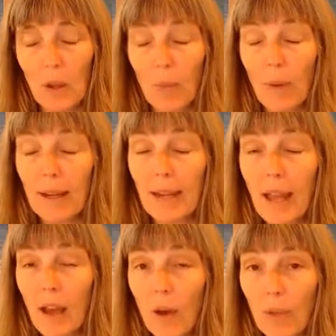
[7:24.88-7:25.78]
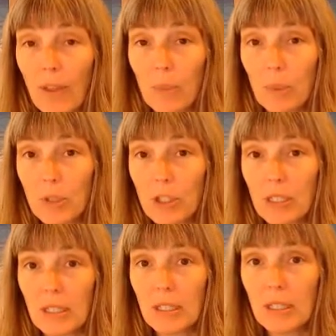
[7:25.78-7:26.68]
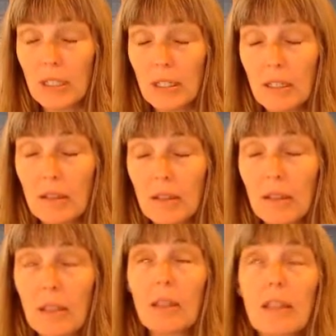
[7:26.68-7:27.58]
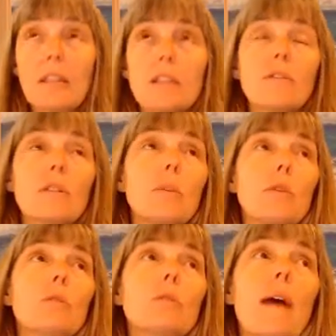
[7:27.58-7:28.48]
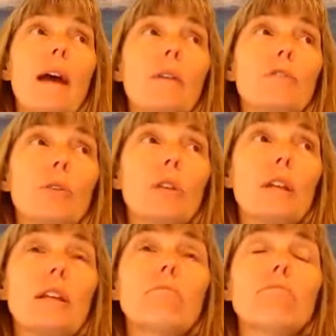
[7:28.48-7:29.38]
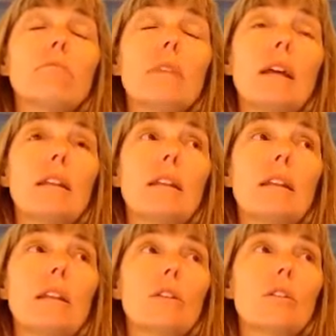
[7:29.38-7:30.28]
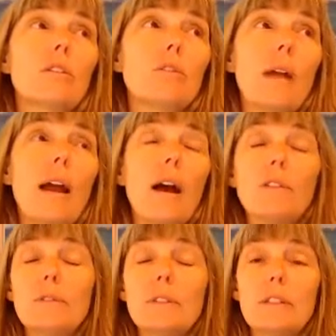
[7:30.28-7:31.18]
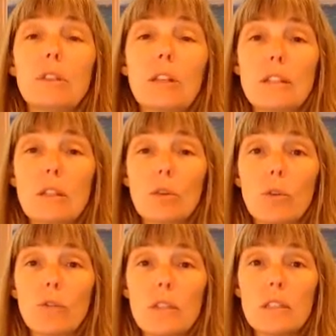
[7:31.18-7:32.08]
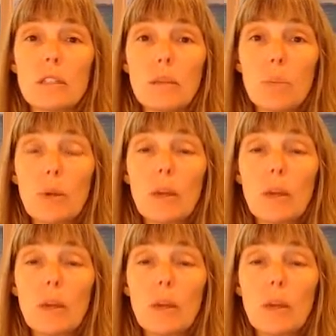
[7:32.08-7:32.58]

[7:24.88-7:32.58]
Right now, that person, in the case of somebody who's backfloating, and then they looked around and realized they were over the deep,